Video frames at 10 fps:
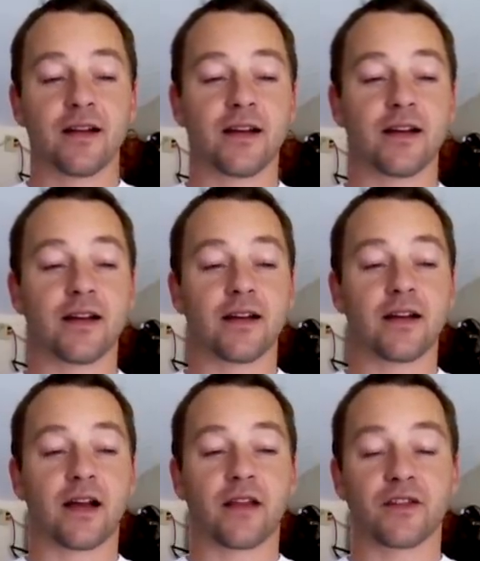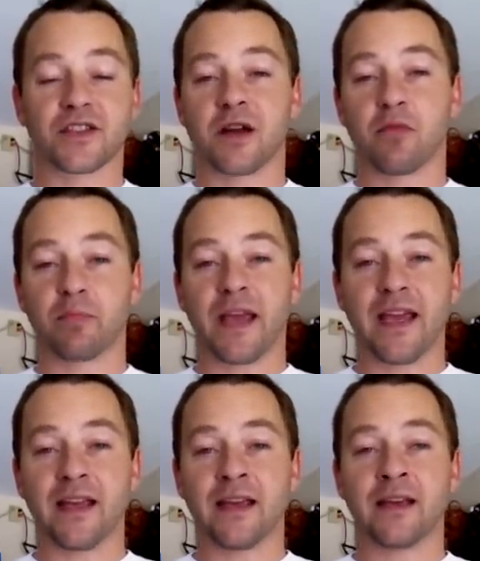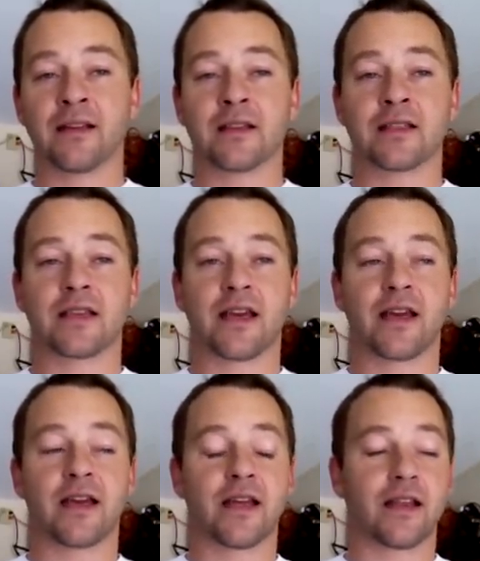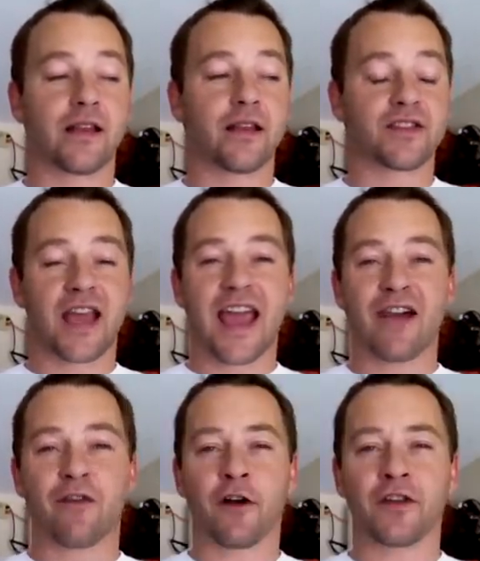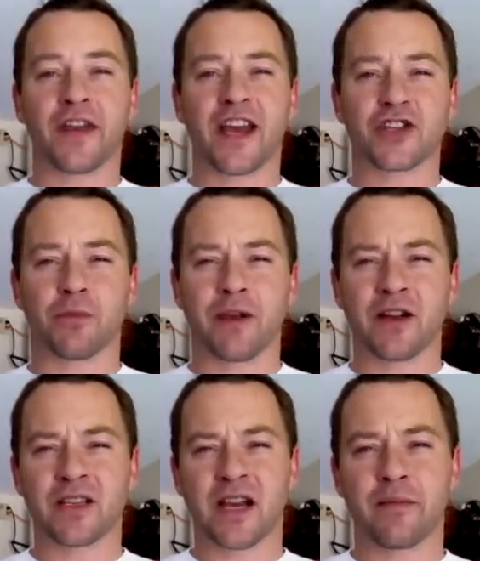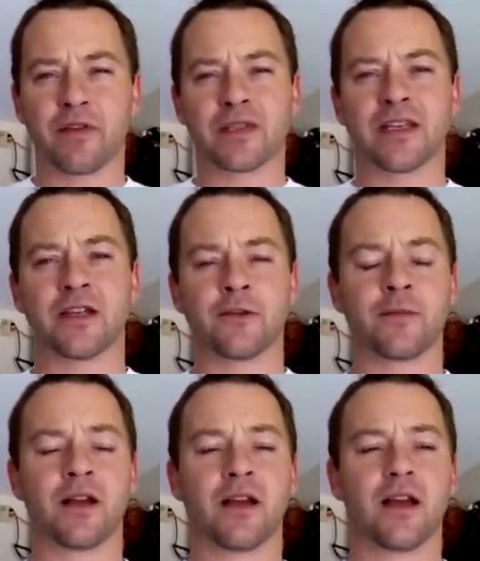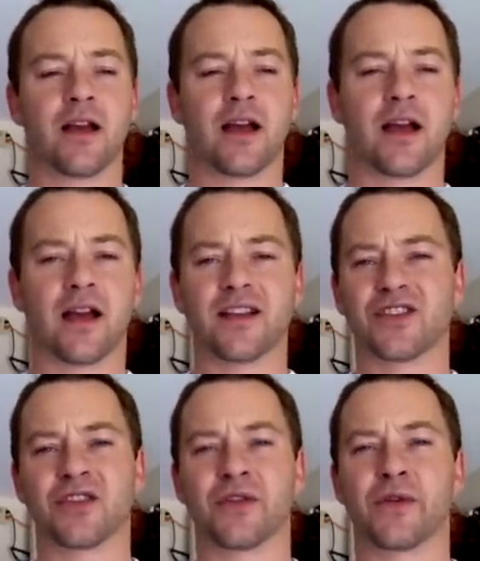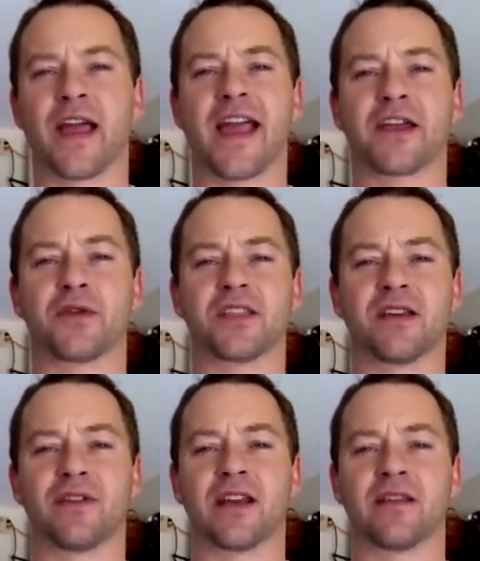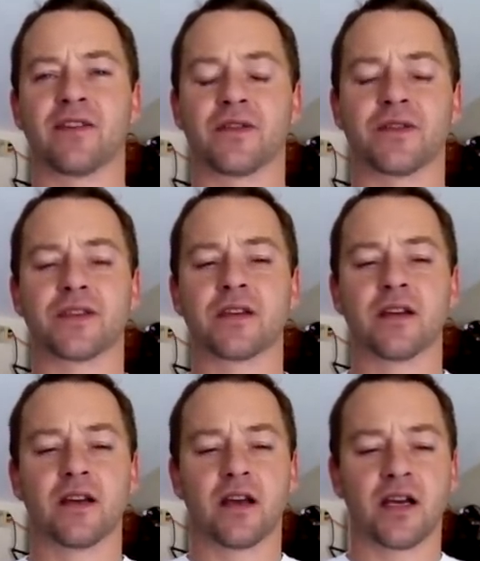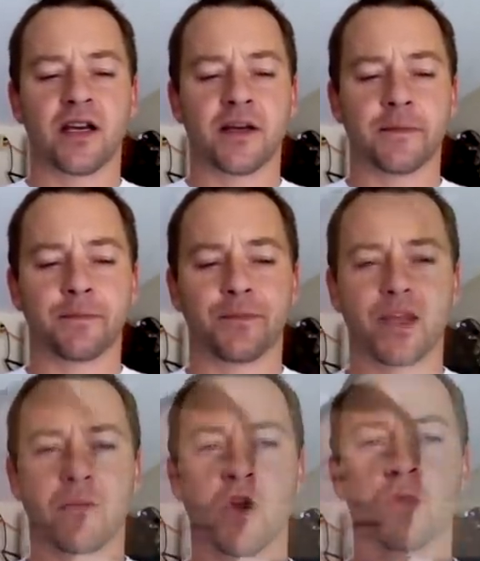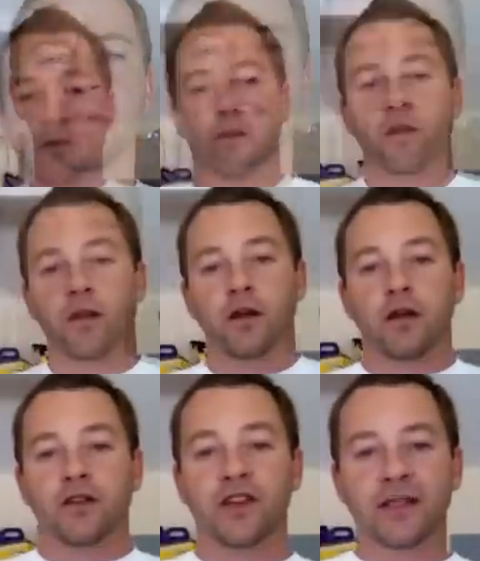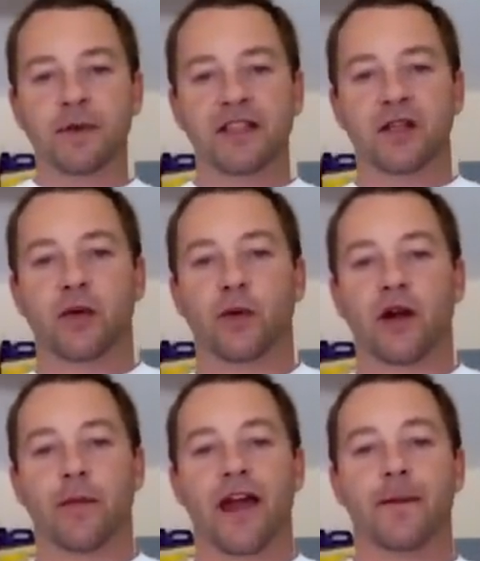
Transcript: Uh, there's a couple paintings, and there's a half hull in the National Maritime Museum. Uh, I just don't know the accuracy of any of those. Um, I'm hoping that there was... So that's basically where I'm at.